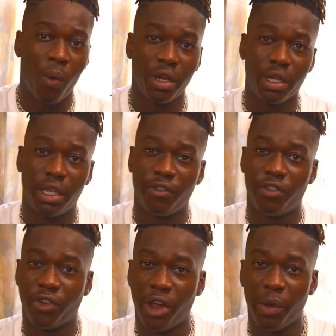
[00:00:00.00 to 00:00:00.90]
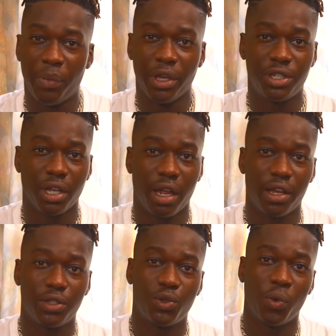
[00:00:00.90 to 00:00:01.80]
I want to give a very big shout
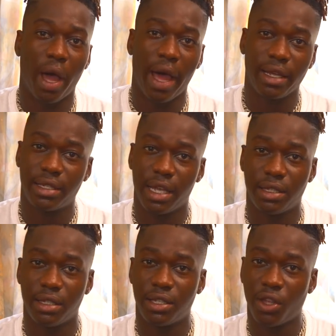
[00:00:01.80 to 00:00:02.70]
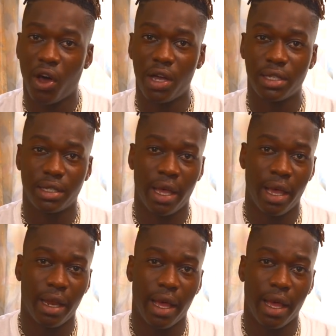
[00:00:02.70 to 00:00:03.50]
out to Access the Stars and